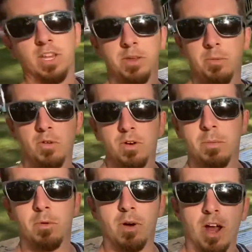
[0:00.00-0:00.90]
moving them
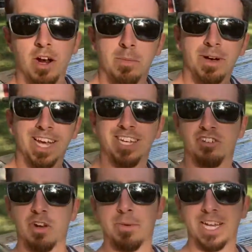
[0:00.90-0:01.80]
around, I might
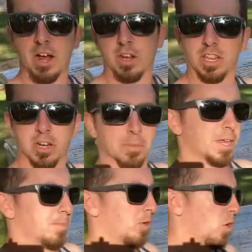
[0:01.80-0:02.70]
trim it down a little
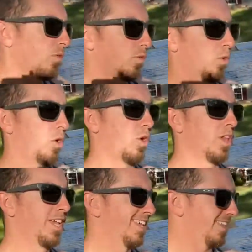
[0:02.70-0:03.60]
bit, but overall,
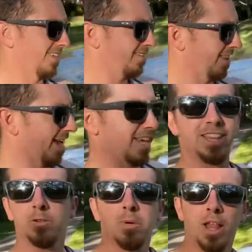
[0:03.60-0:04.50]
this length
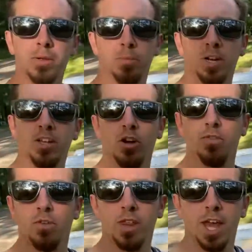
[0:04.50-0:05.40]
is probably pretty good
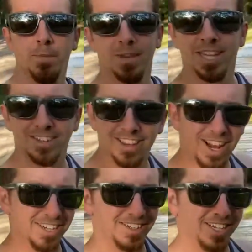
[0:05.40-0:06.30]
for them. There's a lot
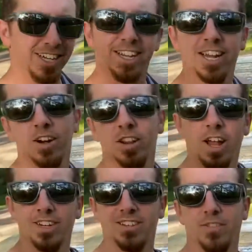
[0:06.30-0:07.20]
of seed in there and a lot
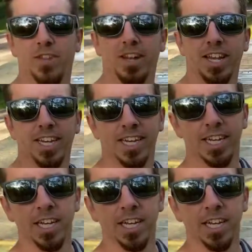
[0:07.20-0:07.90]
of stuff that they can eat.